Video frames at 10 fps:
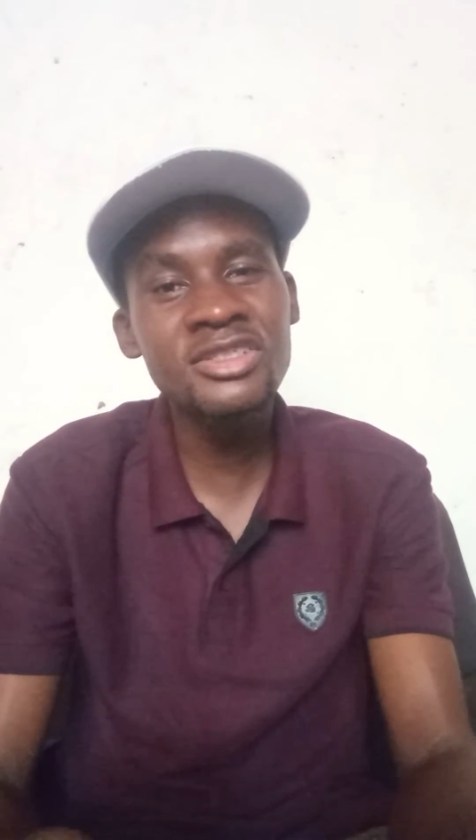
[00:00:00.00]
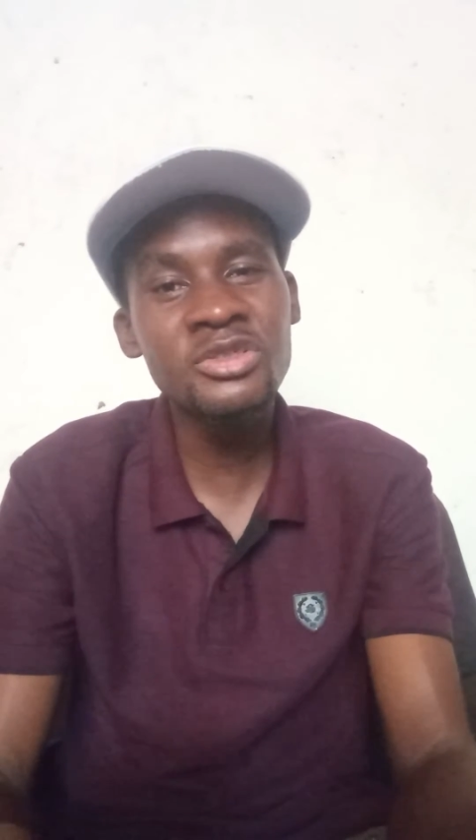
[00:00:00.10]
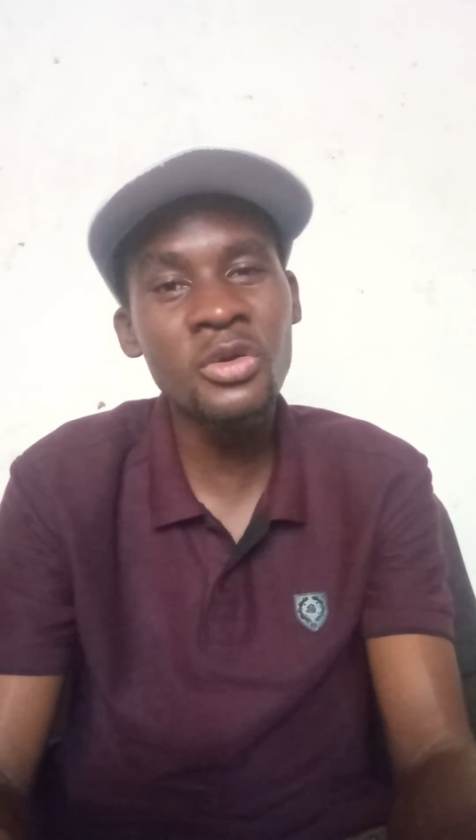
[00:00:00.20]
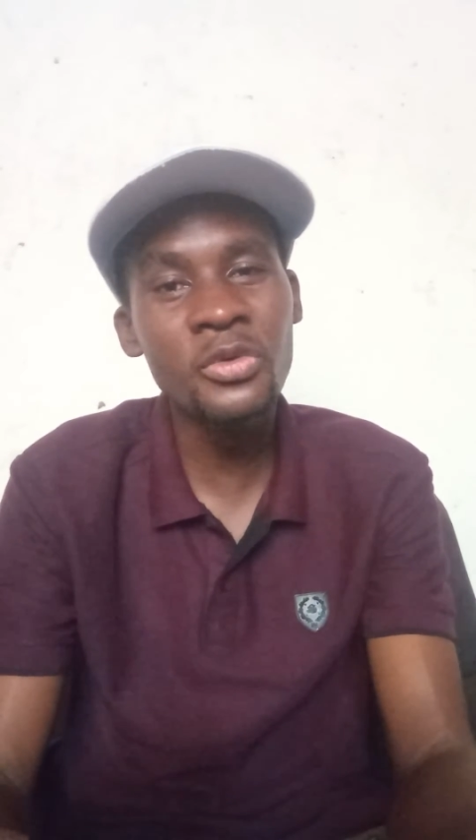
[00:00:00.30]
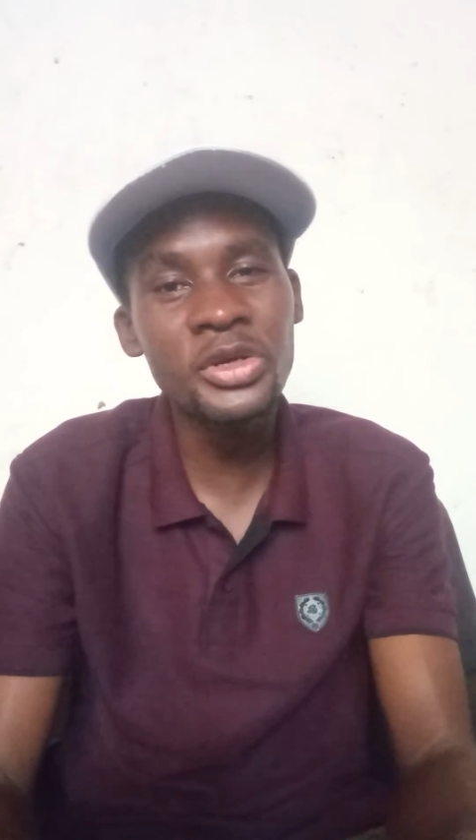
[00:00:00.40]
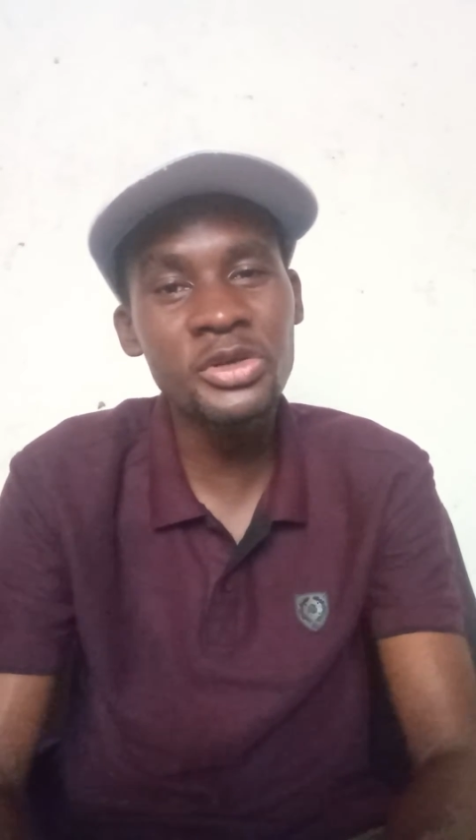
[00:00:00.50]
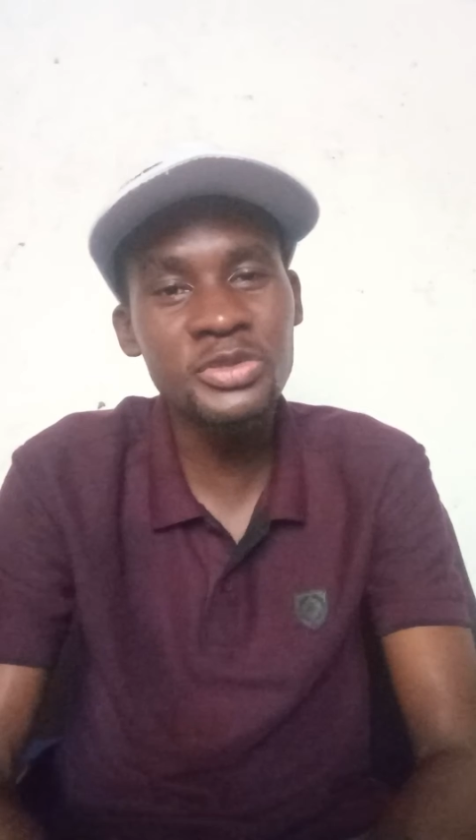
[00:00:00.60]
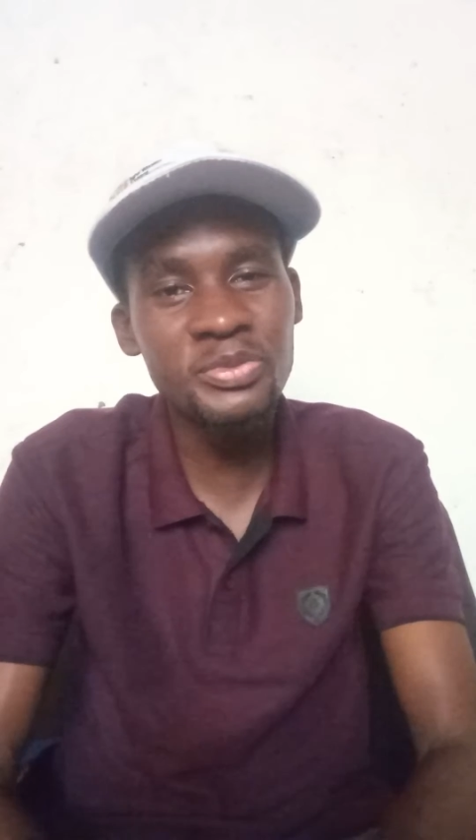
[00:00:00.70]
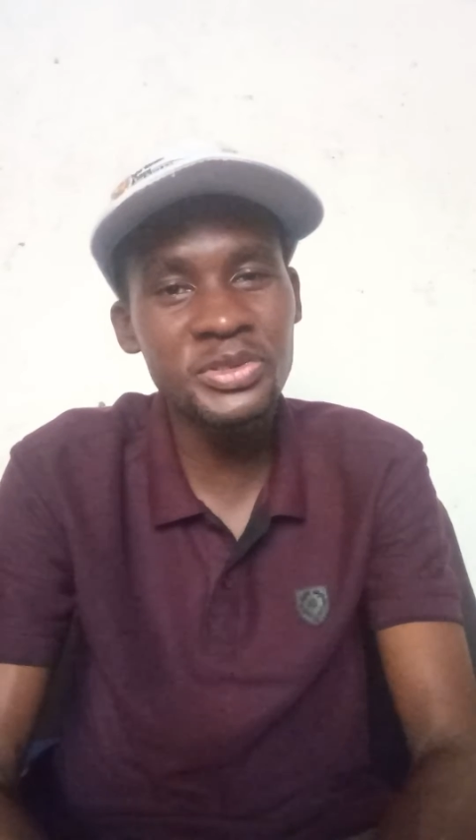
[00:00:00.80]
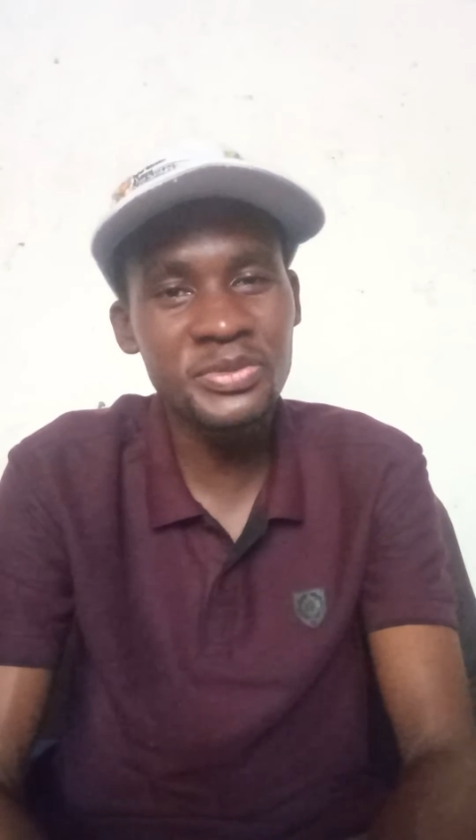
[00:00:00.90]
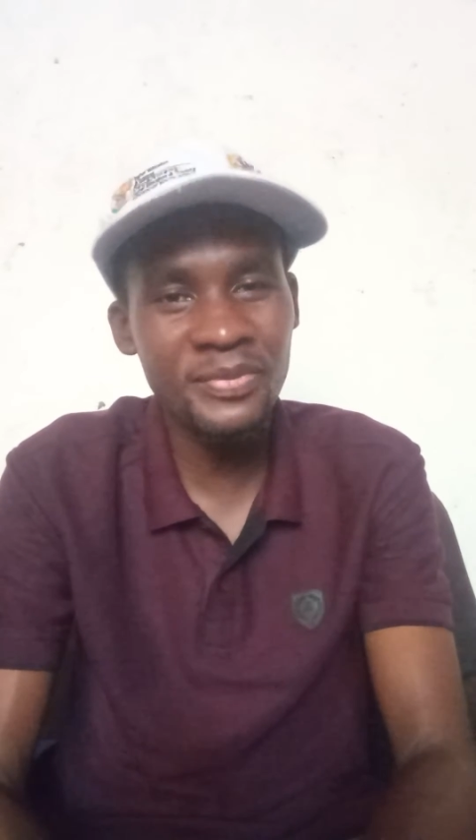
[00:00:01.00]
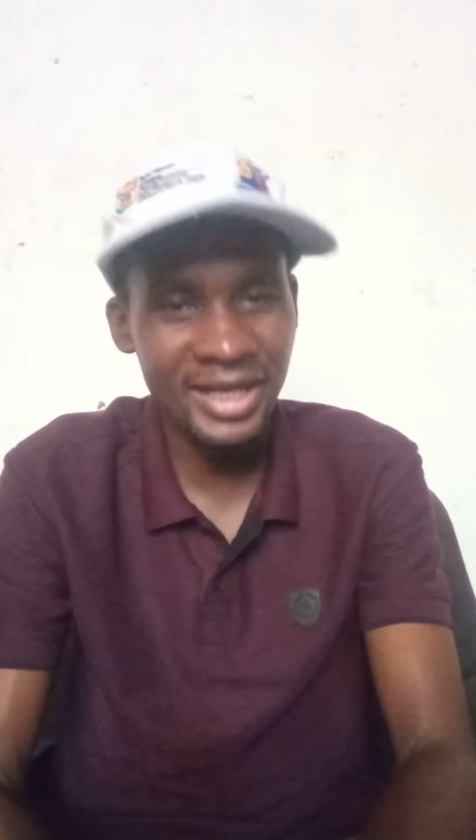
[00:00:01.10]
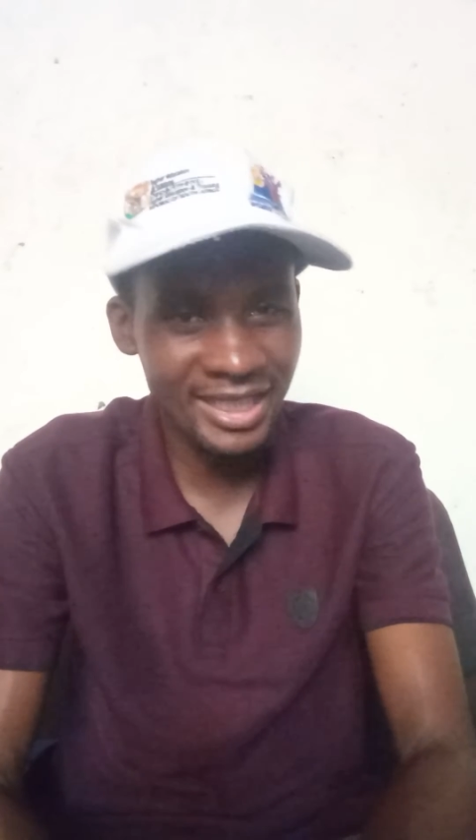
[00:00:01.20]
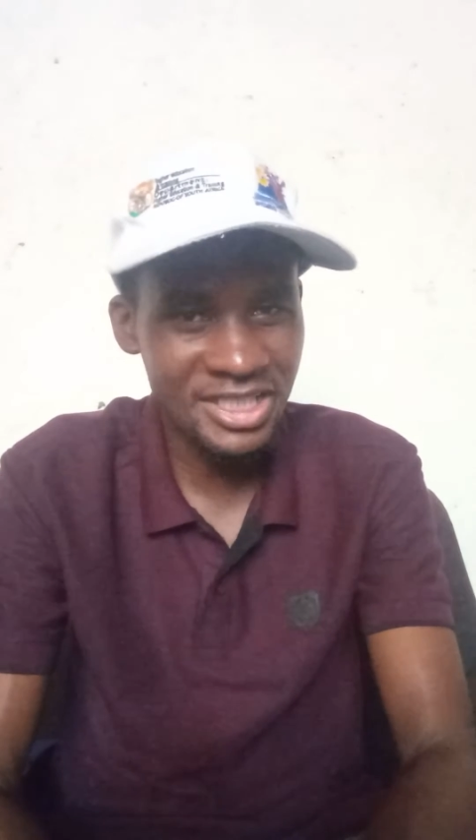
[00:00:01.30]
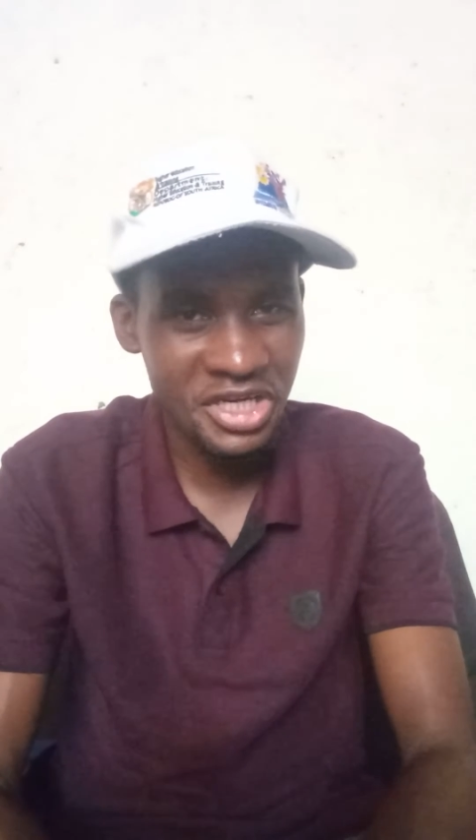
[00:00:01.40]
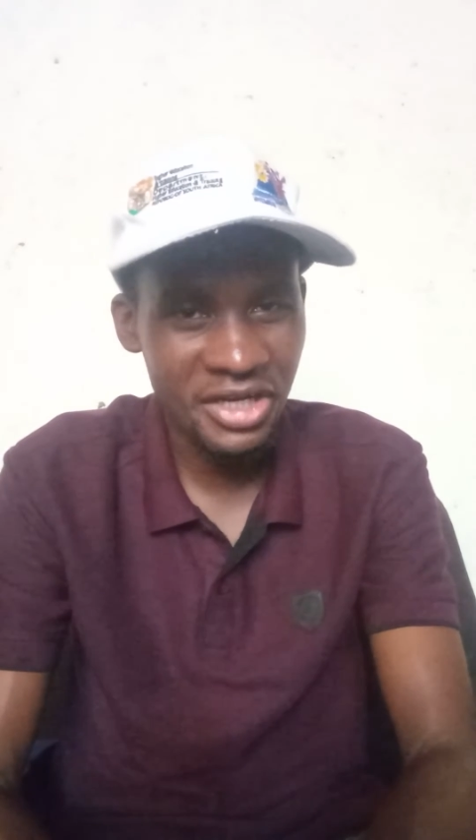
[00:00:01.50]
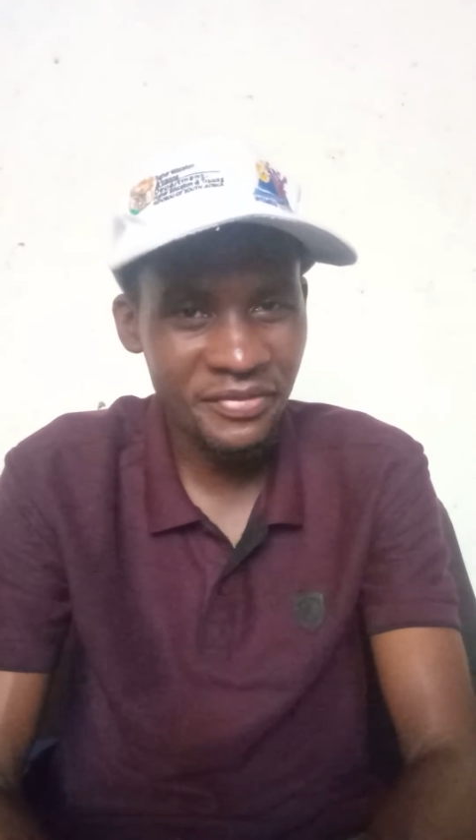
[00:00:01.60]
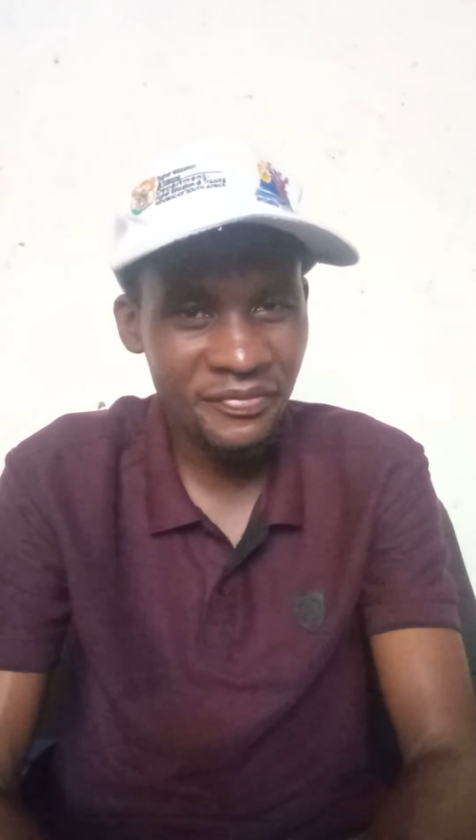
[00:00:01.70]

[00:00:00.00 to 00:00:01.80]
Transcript: is no windows boot manager